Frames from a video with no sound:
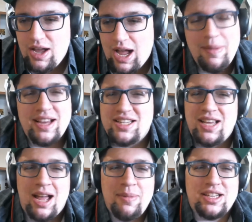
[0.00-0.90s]
I'm
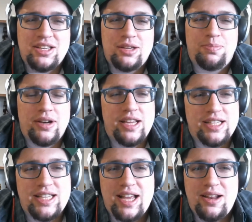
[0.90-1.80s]
actually pretty
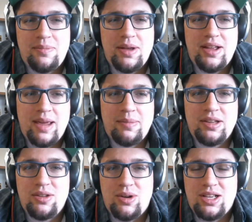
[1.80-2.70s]
excited about Ant-Man
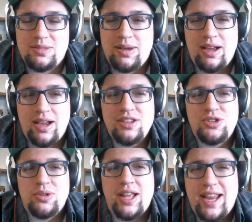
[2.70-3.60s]
and the Wasp. I
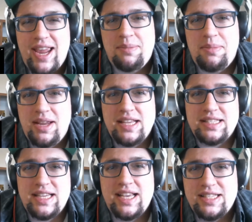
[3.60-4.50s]
do like Ant-Man
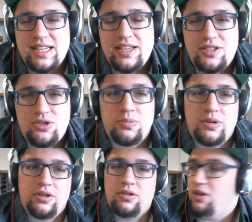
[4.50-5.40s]
as a
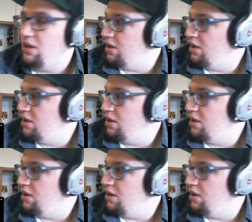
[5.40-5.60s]
superhero.